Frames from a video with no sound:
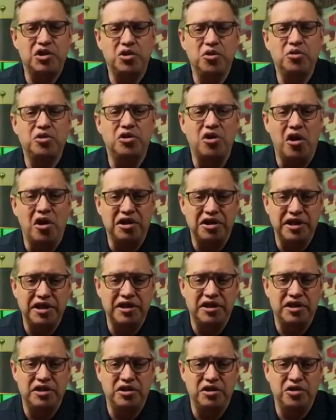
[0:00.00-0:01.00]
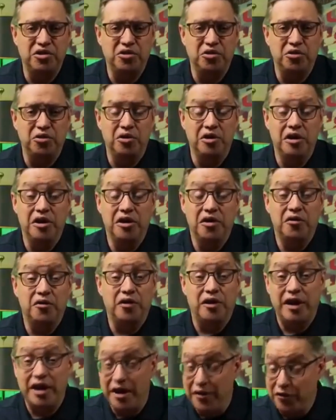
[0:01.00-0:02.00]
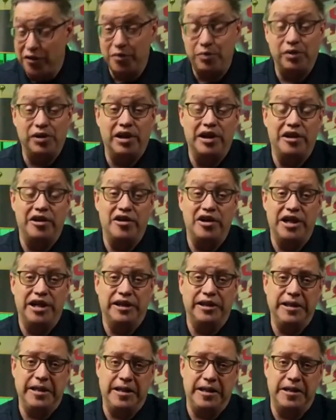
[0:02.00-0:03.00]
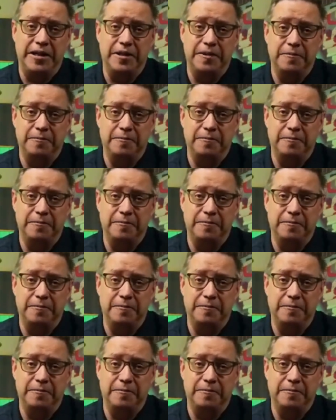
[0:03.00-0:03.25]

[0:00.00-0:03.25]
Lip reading: too daunting to do for every player in a league.